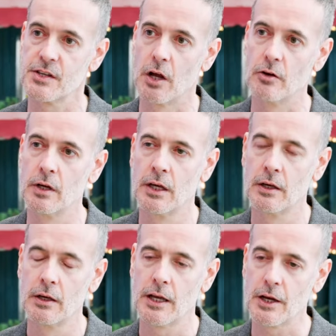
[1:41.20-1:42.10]
So
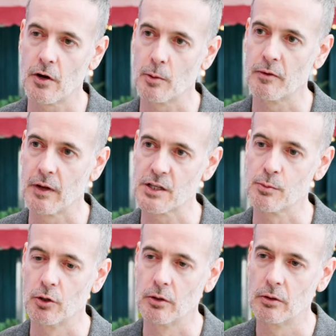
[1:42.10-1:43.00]
incredibly
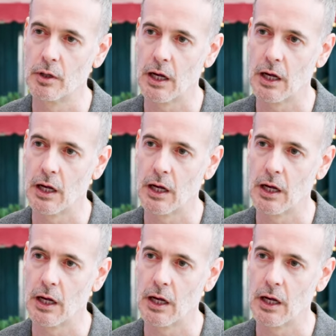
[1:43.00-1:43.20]
flexible.